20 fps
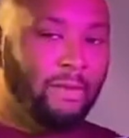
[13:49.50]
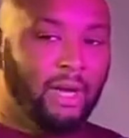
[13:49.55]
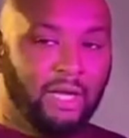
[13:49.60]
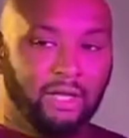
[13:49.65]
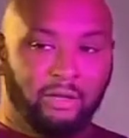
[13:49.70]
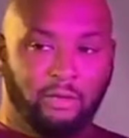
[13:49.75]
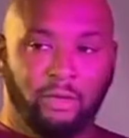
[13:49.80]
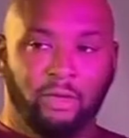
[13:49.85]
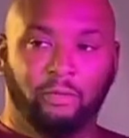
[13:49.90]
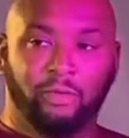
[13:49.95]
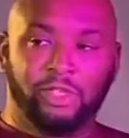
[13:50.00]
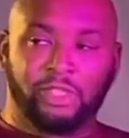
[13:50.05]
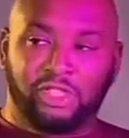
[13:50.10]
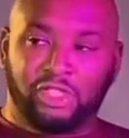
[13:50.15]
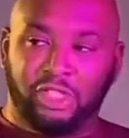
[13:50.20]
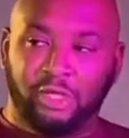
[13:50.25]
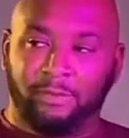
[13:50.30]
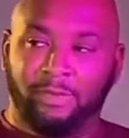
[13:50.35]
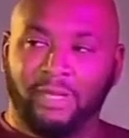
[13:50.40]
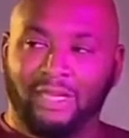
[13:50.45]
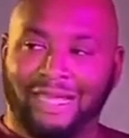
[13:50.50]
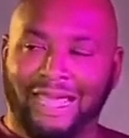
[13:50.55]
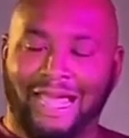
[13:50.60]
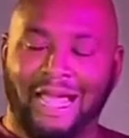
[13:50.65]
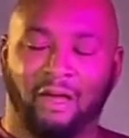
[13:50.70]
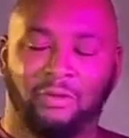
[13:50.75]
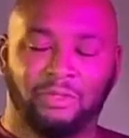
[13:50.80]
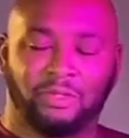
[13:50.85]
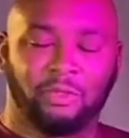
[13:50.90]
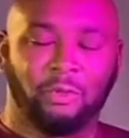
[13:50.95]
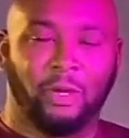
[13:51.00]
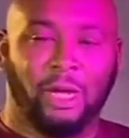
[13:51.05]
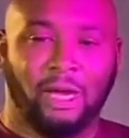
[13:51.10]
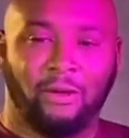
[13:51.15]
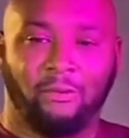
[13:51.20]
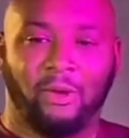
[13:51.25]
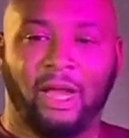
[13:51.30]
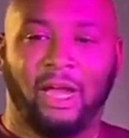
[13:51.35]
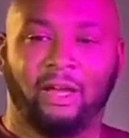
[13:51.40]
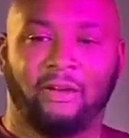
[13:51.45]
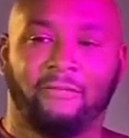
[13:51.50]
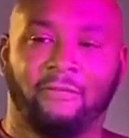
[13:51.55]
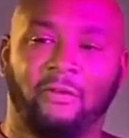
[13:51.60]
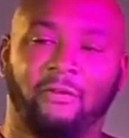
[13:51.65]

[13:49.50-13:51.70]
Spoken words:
unit was shipping out to Iraq for